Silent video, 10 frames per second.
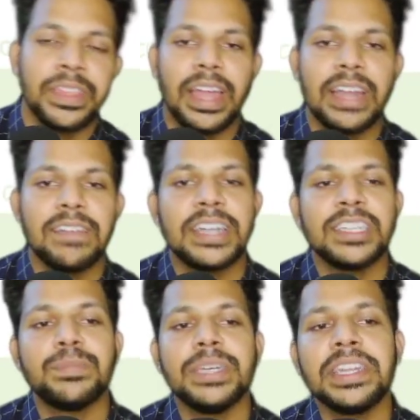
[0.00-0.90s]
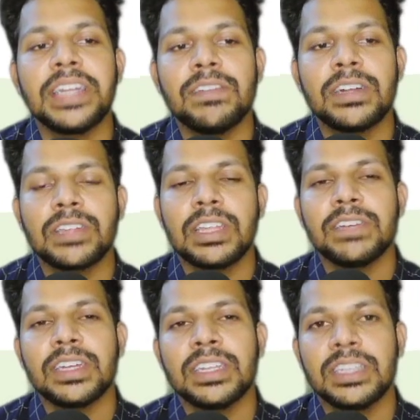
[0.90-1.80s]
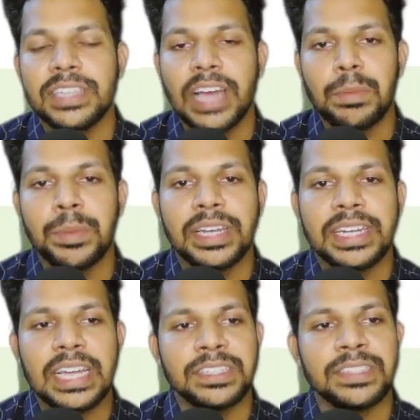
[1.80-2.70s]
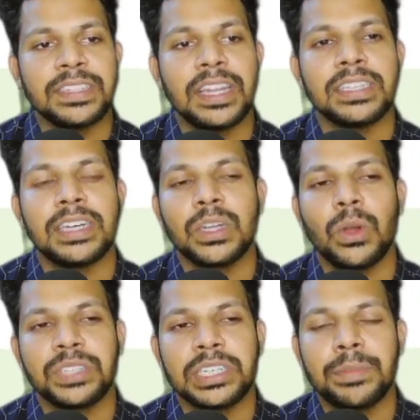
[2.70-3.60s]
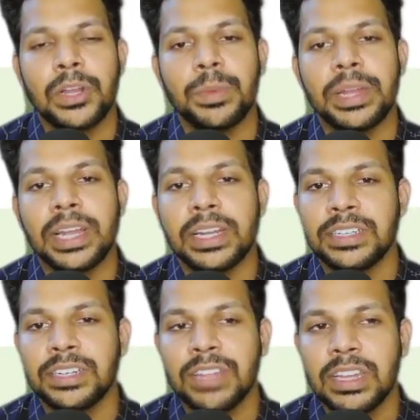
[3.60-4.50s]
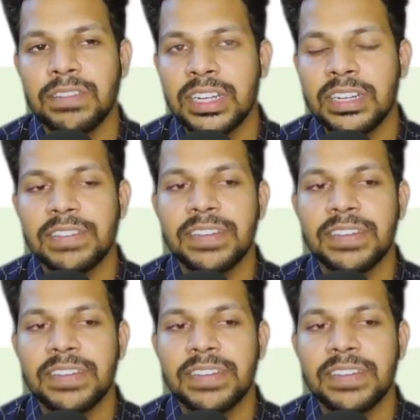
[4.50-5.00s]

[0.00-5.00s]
And when it is being delivered to the liver, the albumin detaches and the unconjugated bilirubin enters into the liver,